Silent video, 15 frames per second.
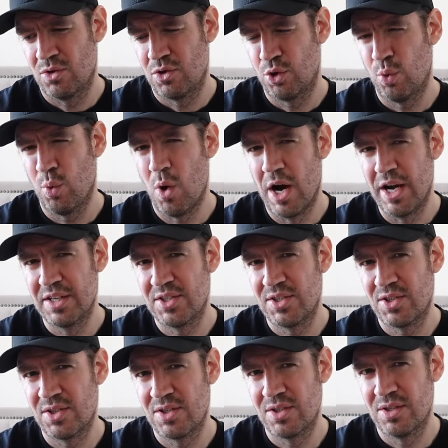
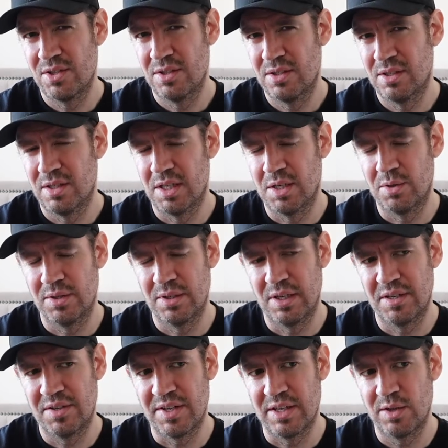twice,
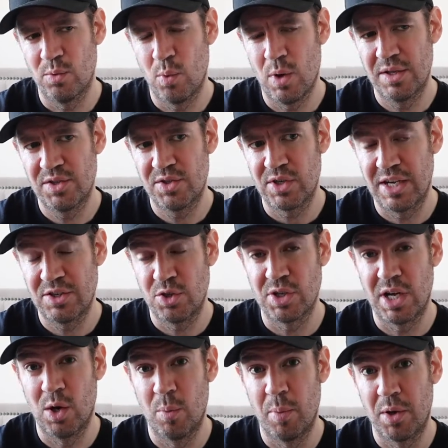I think. Once I actually
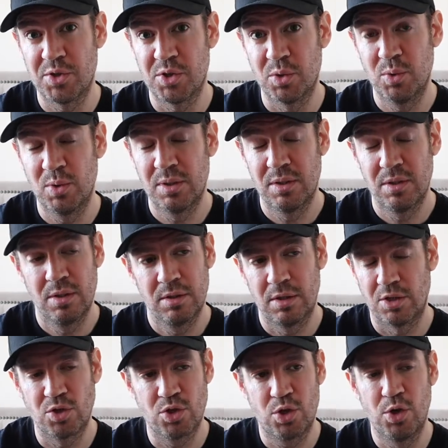used a whole bottle,
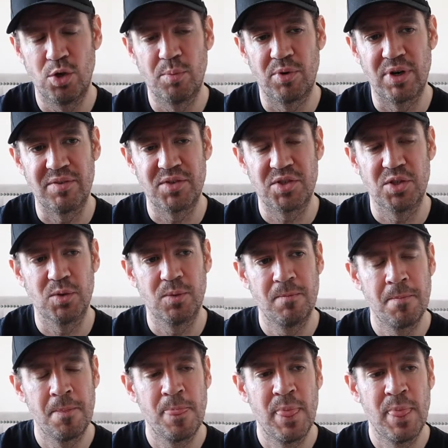I just couldn't breathe at all.